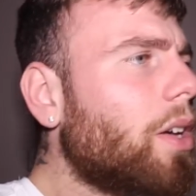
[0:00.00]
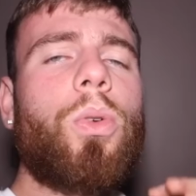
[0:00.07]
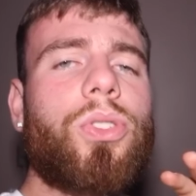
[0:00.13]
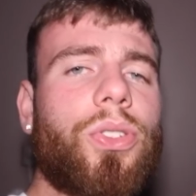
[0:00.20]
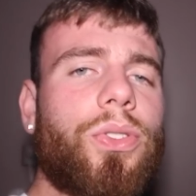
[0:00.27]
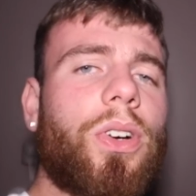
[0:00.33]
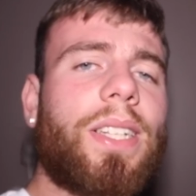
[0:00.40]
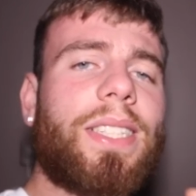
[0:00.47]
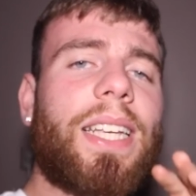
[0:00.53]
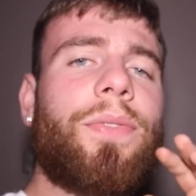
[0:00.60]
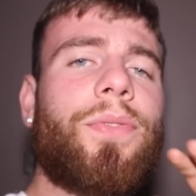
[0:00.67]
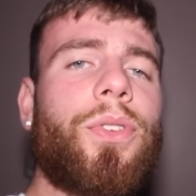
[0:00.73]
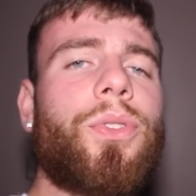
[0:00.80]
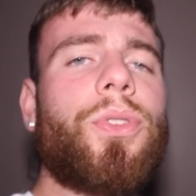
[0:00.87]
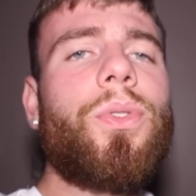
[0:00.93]
Also, guys,
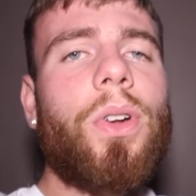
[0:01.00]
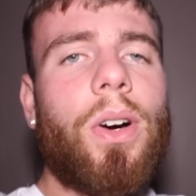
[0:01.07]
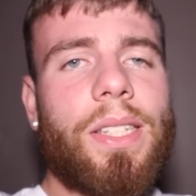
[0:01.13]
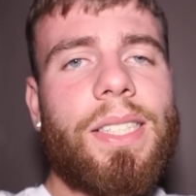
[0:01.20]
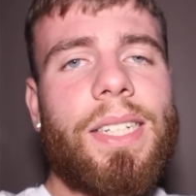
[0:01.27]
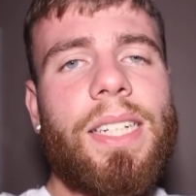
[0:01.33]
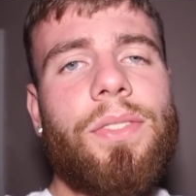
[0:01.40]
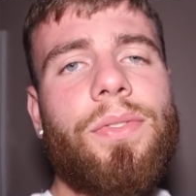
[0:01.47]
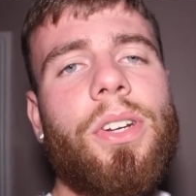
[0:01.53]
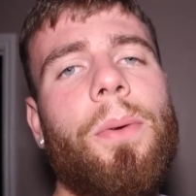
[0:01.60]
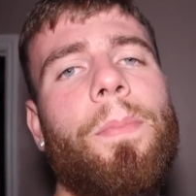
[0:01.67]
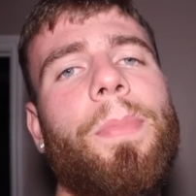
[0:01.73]
if you do like today's video,